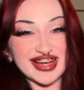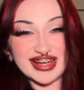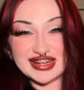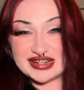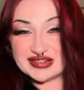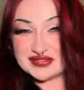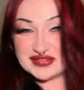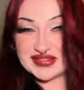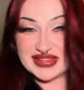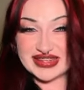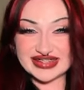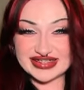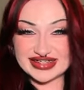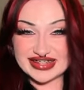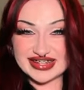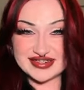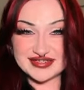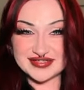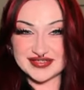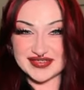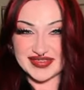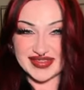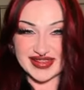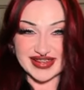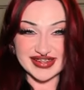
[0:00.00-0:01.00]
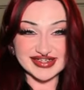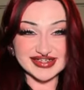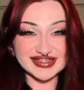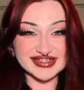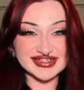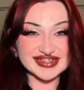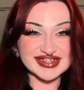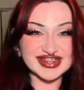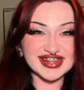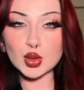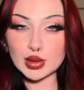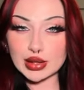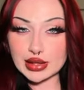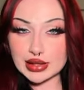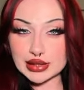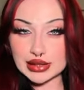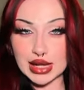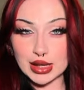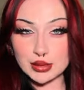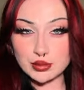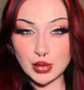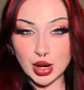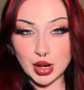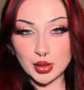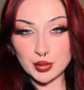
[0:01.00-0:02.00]
I'm kneeling for this. Quick
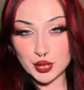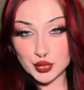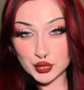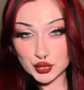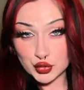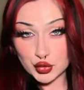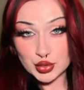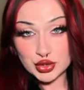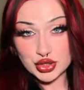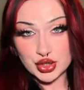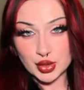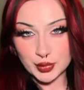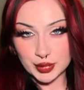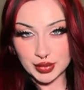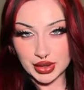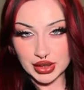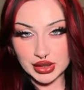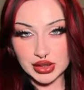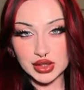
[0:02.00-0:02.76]
sidebar before we jump in.